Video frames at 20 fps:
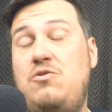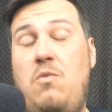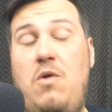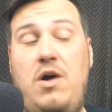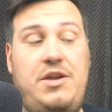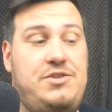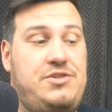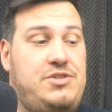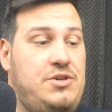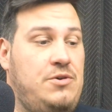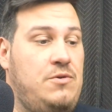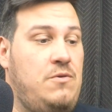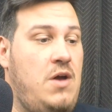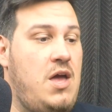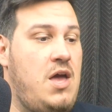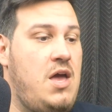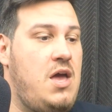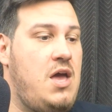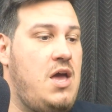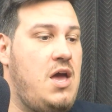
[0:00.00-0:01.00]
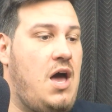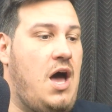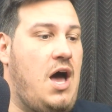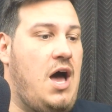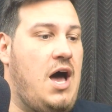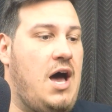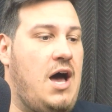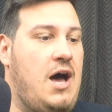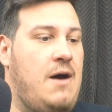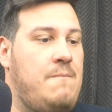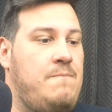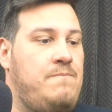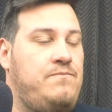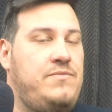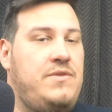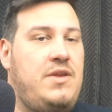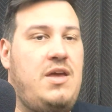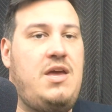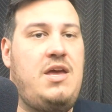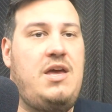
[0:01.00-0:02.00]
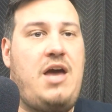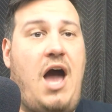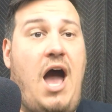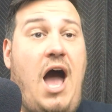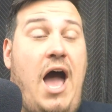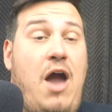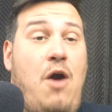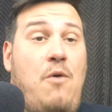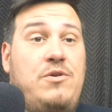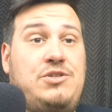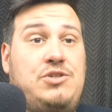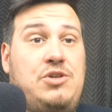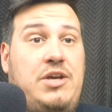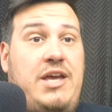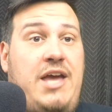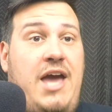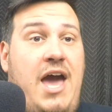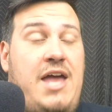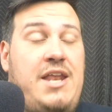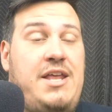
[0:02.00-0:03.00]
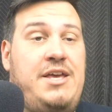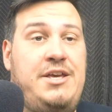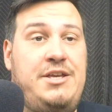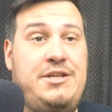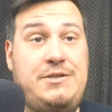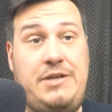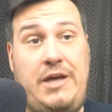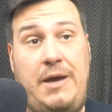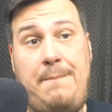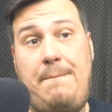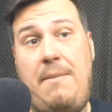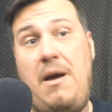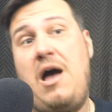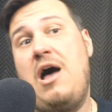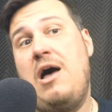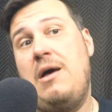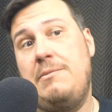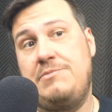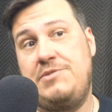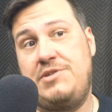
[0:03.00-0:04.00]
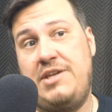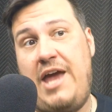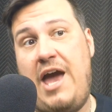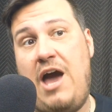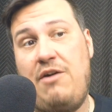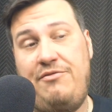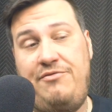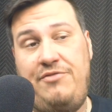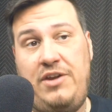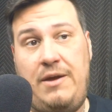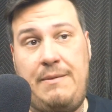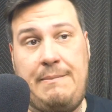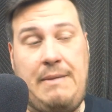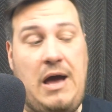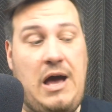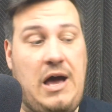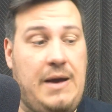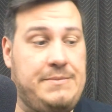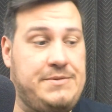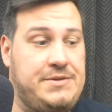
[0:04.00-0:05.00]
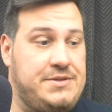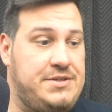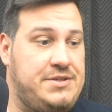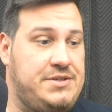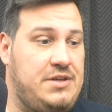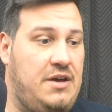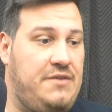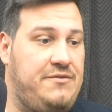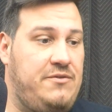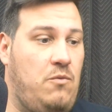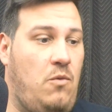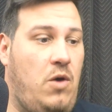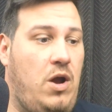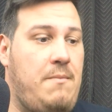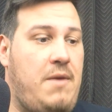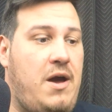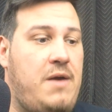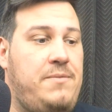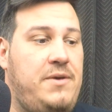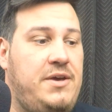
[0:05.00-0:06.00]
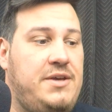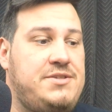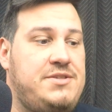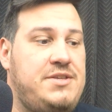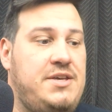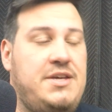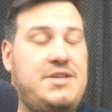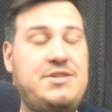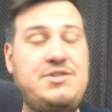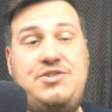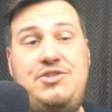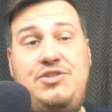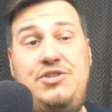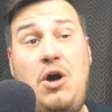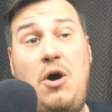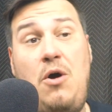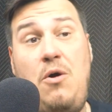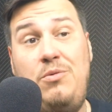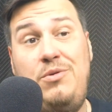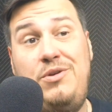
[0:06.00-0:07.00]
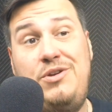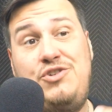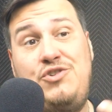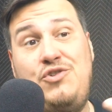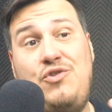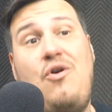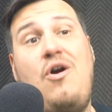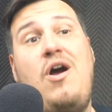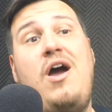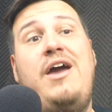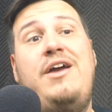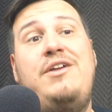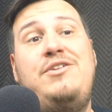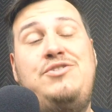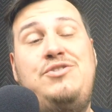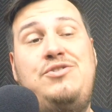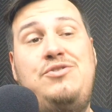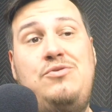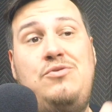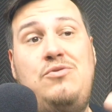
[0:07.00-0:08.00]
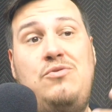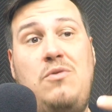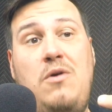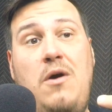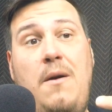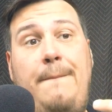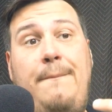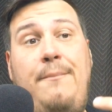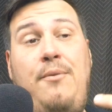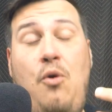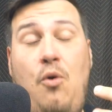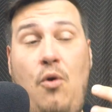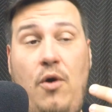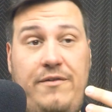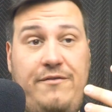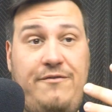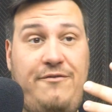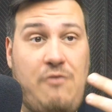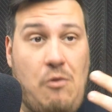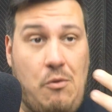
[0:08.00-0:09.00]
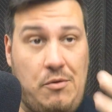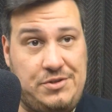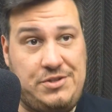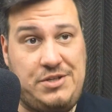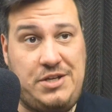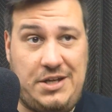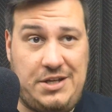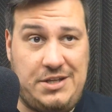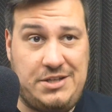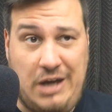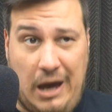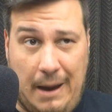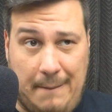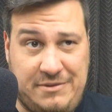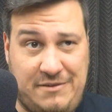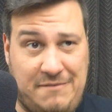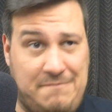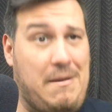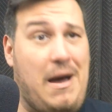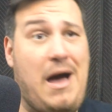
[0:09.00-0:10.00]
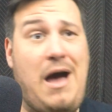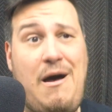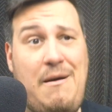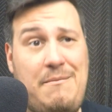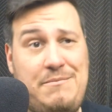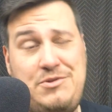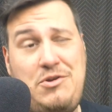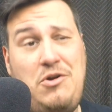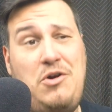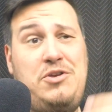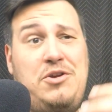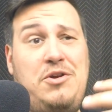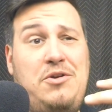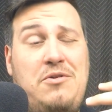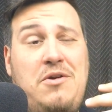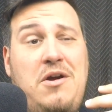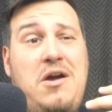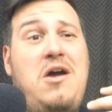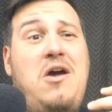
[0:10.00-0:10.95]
want to do, I always look at is like bombs and outfitting bombs and stuff. And one of my biggest things is don't try to put 14 types of bombs on